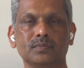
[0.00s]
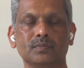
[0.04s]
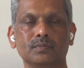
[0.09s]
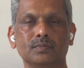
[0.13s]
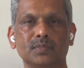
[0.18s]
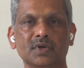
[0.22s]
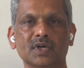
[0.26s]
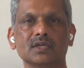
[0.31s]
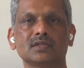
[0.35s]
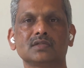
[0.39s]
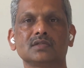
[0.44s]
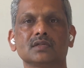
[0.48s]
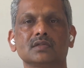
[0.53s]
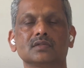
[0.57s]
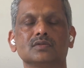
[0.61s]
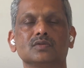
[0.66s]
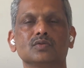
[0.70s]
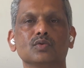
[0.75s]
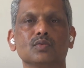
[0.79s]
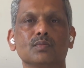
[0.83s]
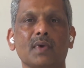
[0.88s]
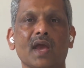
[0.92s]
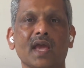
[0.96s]
persons
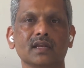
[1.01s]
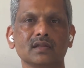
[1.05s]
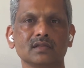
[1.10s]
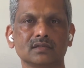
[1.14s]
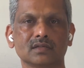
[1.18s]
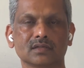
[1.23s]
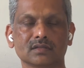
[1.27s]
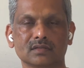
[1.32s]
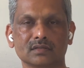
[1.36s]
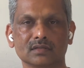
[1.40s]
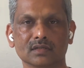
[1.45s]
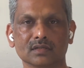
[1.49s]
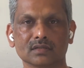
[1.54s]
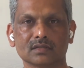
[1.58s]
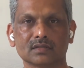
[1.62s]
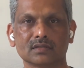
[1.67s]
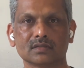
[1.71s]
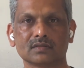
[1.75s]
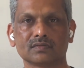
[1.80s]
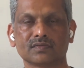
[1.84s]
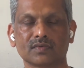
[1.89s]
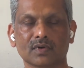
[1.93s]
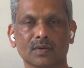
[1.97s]
who manages this,
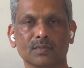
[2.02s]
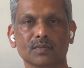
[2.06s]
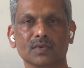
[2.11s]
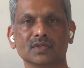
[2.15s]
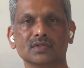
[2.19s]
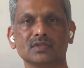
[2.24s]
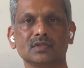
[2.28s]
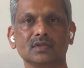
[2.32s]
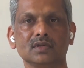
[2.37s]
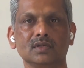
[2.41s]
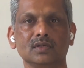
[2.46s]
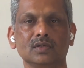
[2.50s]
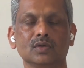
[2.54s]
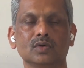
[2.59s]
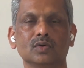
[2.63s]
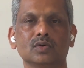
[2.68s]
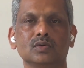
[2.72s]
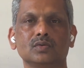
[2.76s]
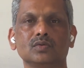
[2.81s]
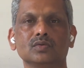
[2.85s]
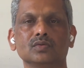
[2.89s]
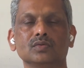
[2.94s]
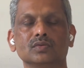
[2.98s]
from a CEO
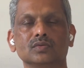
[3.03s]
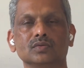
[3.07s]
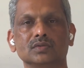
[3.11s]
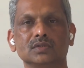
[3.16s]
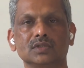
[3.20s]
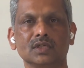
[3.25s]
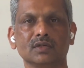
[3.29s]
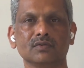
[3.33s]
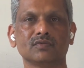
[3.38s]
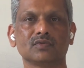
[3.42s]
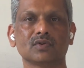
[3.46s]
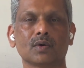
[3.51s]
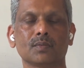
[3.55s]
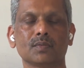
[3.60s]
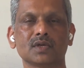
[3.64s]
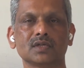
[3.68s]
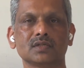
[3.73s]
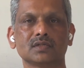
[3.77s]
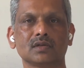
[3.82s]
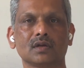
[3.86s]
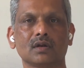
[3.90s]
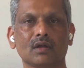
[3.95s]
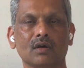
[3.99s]
to chief
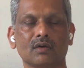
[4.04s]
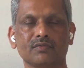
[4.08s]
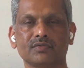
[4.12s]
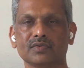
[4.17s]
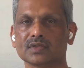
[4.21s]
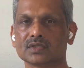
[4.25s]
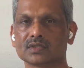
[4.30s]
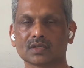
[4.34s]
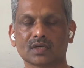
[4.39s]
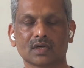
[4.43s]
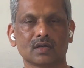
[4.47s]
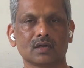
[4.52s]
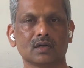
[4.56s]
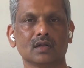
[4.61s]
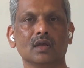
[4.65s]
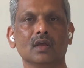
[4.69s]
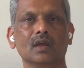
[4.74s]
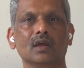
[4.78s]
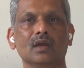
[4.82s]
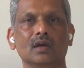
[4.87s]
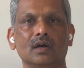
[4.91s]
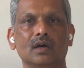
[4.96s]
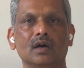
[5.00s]
commercial officer
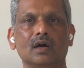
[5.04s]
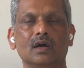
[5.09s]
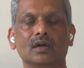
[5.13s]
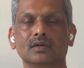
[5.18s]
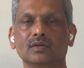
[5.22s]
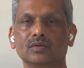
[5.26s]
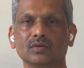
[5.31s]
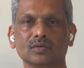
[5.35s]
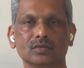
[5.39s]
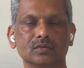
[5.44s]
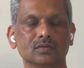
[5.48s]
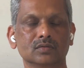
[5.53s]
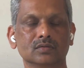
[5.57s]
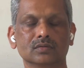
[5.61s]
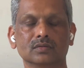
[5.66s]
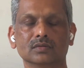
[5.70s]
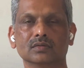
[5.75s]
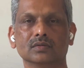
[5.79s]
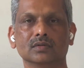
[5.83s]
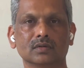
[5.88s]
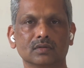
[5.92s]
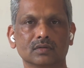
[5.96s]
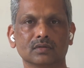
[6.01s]
to
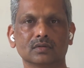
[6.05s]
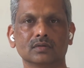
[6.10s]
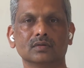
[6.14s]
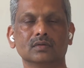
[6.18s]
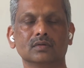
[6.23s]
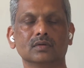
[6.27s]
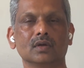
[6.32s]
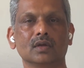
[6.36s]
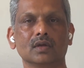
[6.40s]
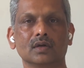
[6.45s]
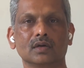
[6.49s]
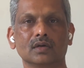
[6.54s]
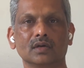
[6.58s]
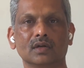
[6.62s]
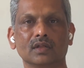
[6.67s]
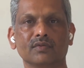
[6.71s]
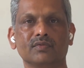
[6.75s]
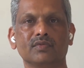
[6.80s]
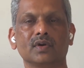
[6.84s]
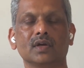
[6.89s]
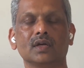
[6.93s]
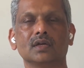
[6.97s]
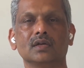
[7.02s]

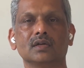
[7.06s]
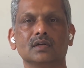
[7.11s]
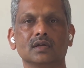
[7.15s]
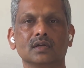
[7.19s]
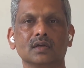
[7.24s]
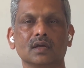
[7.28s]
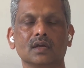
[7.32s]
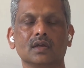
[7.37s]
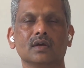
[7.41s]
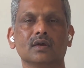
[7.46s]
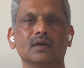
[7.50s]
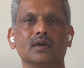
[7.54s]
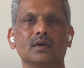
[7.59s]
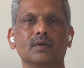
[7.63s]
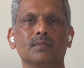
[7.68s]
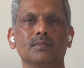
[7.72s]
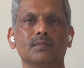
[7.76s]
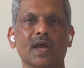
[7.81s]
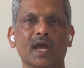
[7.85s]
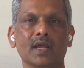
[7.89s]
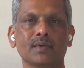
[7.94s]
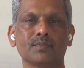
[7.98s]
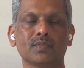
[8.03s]
different
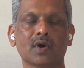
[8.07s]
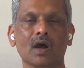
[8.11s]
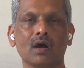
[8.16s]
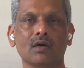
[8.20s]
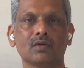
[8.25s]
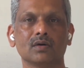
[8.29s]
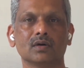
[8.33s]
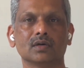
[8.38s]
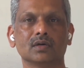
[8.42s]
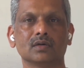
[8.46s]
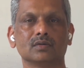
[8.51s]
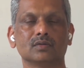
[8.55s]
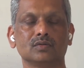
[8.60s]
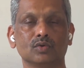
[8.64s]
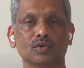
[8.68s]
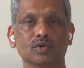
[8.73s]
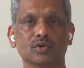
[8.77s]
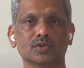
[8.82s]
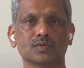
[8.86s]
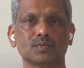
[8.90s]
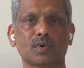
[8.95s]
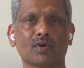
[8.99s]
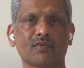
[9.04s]
manpower,
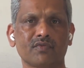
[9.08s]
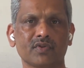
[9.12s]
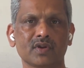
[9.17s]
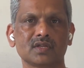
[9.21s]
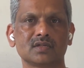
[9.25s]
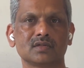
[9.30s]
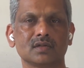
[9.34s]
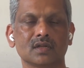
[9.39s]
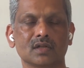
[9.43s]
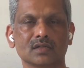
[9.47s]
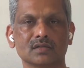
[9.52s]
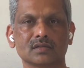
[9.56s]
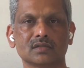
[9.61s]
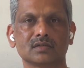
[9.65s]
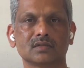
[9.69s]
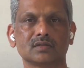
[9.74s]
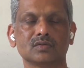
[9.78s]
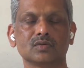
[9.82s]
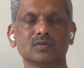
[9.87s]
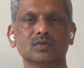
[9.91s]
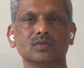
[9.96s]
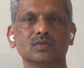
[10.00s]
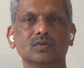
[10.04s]
those professionals
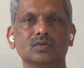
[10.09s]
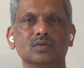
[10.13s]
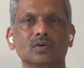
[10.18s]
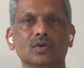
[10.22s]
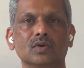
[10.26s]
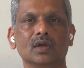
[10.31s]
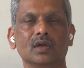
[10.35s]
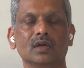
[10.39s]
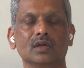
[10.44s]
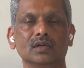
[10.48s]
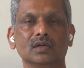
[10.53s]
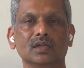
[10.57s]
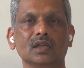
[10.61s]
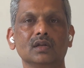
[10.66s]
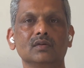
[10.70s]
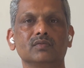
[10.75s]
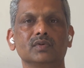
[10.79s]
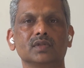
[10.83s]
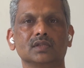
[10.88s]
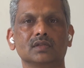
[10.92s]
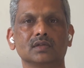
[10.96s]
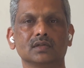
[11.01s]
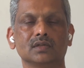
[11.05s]
who deal
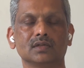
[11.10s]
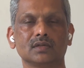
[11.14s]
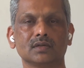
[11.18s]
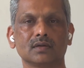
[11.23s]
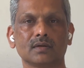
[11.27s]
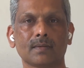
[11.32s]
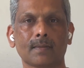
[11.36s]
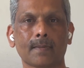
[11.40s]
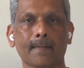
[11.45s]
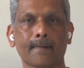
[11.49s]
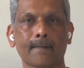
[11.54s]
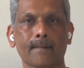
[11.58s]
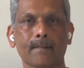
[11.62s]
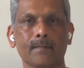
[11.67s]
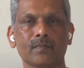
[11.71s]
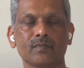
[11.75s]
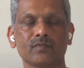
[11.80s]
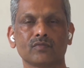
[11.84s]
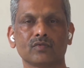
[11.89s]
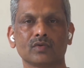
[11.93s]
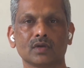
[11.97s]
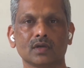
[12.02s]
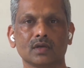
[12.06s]
with it.
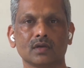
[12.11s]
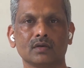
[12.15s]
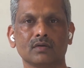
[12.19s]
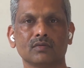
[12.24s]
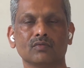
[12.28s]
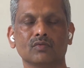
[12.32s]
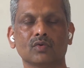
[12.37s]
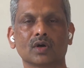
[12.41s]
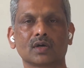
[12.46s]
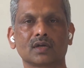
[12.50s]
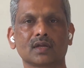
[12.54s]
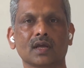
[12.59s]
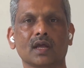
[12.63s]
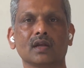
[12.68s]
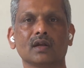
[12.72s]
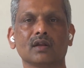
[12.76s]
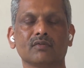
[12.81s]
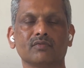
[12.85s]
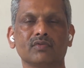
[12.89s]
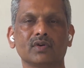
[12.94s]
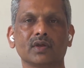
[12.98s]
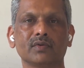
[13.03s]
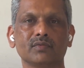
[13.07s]
What kind
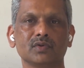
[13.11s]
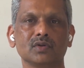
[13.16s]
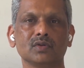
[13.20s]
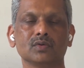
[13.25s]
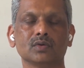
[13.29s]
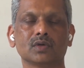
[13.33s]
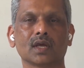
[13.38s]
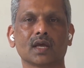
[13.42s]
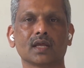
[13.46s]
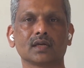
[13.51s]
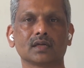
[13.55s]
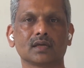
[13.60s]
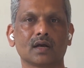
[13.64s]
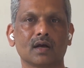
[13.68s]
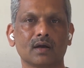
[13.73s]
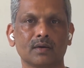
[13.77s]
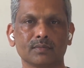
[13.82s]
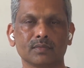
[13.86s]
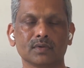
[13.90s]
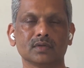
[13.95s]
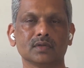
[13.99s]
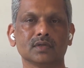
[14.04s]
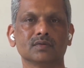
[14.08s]
of revenue can
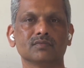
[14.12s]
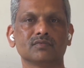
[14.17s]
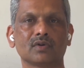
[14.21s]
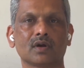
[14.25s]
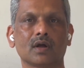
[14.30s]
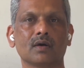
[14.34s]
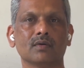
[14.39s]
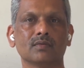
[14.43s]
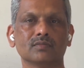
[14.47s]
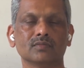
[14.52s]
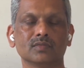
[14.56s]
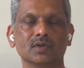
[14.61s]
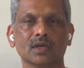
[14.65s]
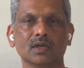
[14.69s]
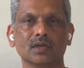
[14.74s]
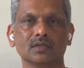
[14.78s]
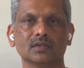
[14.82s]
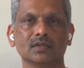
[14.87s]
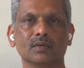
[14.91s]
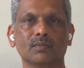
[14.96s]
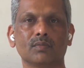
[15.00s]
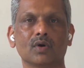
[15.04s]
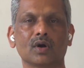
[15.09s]
come in from
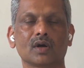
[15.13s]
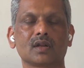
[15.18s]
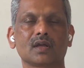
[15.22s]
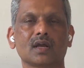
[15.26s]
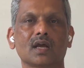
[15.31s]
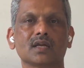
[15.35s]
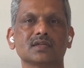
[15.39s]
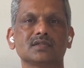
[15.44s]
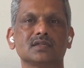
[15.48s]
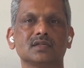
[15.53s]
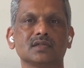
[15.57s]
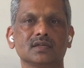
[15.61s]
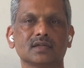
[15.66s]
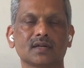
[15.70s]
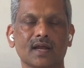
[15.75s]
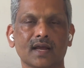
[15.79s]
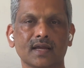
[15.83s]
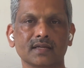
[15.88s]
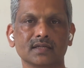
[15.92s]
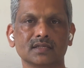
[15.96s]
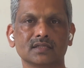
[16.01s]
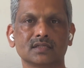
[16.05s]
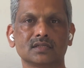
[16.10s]
the broadcasting
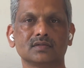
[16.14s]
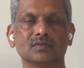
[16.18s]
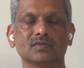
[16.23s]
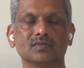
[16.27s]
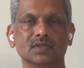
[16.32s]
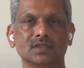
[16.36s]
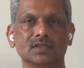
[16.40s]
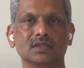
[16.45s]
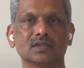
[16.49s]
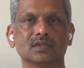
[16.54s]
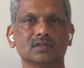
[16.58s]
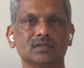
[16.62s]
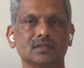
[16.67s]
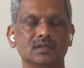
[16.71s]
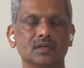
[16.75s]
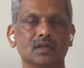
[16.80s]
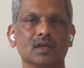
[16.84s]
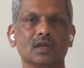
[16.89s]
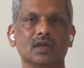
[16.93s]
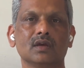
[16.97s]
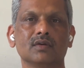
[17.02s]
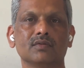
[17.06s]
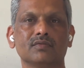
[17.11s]
rights, which is
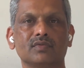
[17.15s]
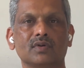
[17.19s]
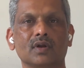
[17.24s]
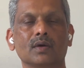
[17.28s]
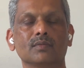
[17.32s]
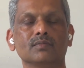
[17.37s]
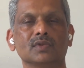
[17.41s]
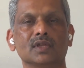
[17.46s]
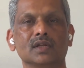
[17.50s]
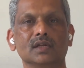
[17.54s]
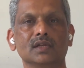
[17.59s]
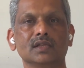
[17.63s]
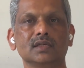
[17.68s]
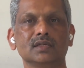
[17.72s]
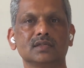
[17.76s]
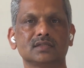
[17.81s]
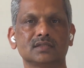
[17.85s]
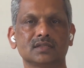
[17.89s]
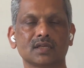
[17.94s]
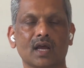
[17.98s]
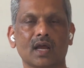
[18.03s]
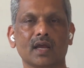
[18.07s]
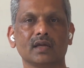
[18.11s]
from the league
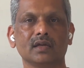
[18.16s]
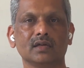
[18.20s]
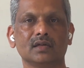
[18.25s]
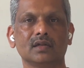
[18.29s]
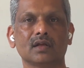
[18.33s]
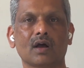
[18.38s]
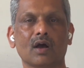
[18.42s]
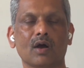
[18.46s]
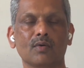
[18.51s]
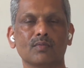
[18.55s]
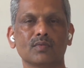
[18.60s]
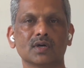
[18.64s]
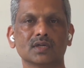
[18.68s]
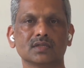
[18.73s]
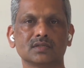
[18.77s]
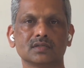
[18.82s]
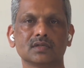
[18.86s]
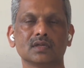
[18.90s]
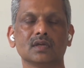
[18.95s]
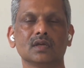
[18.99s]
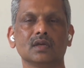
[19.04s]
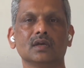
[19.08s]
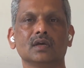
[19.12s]
side, how much
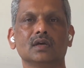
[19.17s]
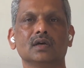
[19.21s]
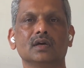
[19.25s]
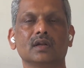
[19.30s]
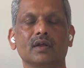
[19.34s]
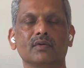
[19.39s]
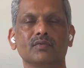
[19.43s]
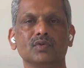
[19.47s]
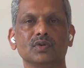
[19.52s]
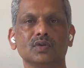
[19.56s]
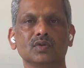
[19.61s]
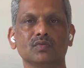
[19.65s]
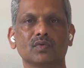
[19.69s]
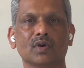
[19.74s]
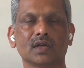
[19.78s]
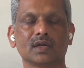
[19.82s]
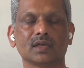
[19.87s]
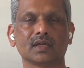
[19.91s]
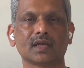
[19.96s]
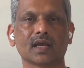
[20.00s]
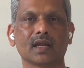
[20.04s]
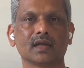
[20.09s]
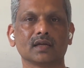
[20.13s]
revenue one
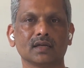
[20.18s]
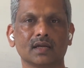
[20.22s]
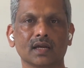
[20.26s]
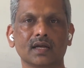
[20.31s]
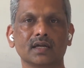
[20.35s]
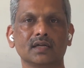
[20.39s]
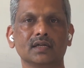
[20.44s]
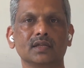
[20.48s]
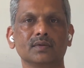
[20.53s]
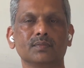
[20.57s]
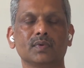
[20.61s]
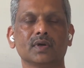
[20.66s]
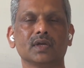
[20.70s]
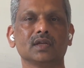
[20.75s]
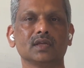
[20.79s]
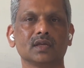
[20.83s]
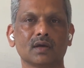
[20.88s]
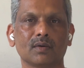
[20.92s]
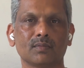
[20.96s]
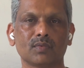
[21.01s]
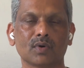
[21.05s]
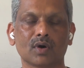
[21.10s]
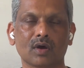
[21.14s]
can get depending
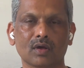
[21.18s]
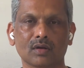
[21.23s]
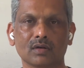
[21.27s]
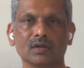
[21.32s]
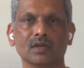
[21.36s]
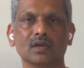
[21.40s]
upon